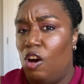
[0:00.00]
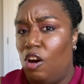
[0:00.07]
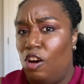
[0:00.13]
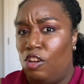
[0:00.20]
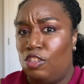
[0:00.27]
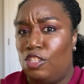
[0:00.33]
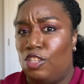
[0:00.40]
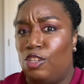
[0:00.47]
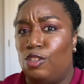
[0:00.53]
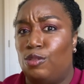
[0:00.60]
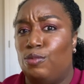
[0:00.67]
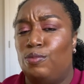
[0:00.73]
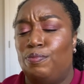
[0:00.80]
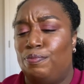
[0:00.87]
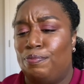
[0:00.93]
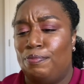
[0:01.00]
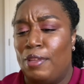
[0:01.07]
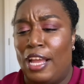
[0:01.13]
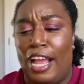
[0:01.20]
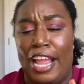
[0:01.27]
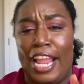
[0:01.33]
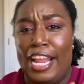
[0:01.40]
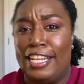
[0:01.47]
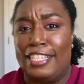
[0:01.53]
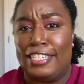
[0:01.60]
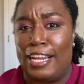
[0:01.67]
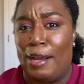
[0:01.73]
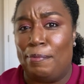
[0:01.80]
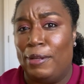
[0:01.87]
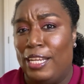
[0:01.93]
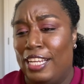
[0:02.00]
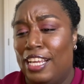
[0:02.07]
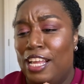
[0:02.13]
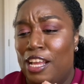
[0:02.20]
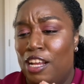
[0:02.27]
Also, I hate stopping.